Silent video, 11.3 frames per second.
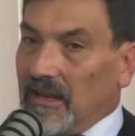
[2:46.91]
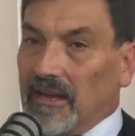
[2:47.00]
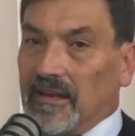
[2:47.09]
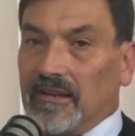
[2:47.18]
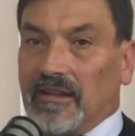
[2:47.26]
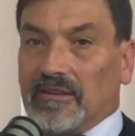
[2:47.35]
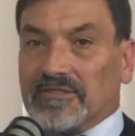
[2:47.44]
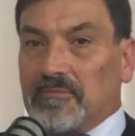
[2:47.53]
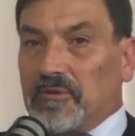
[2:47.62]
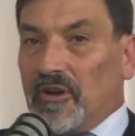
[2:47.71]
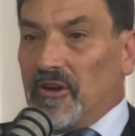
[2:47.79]
And they'll
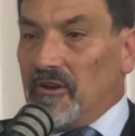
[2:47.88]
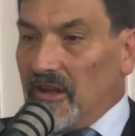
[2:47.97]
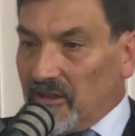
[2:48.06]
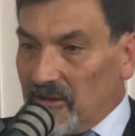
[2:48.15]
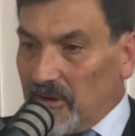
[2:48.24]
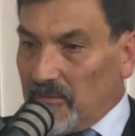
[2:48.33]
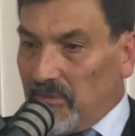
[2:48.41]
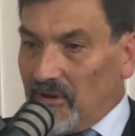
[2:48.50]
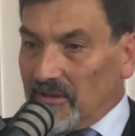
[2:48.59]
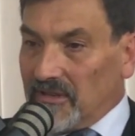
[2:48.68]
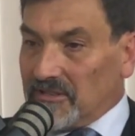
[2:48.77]
say, "But I know nothing about
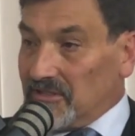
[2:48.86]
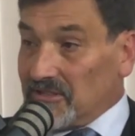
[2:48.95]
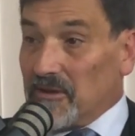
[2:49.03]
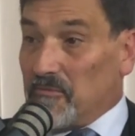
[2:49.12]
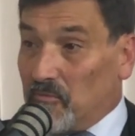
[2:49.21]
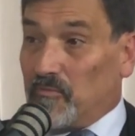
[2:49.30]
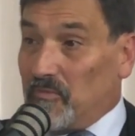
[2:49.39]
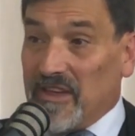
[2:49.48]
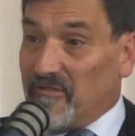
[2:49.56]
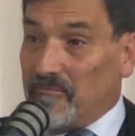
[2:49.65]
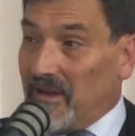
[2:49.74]
politics." And I say,
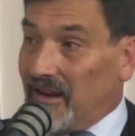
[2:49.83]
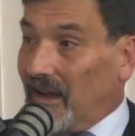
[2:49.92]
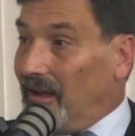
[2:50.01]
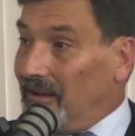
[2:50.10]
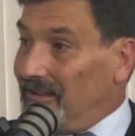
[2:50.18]
"Even better."